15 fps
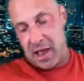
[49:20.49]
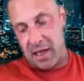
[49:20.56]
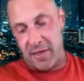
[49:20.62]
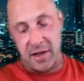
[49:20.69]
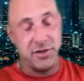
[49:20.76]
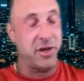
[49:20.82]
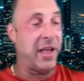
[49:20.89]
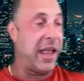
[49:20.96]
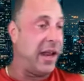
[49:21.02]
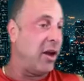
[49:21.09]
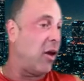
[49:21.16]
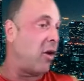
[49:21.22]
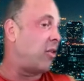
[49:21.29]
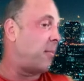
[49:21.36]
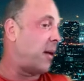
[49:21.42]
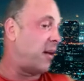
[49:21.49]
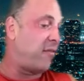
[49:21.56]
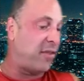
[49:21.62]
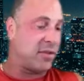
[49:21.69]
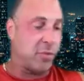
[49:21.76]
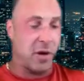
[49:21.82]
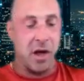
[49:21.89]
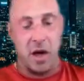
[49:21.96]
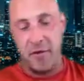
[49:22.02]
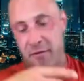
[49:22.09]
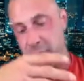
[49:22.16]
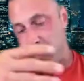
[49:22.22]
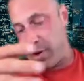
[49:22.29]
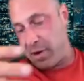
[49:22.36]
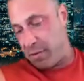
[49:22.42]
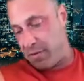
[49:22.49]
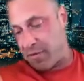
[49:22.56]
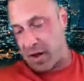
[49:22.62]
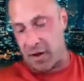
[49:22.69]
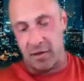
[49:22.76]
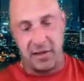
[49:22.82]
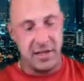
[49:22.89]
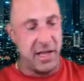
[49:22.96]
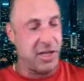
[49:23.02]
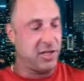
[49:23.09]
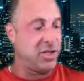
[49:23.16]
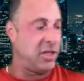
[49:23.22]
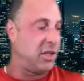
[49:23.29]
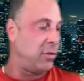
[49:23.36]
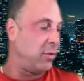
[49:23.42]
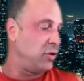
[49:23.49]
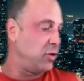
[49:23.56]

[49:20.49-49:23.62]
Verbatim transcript: and that you're getting all the benefits: recovery, revitalization,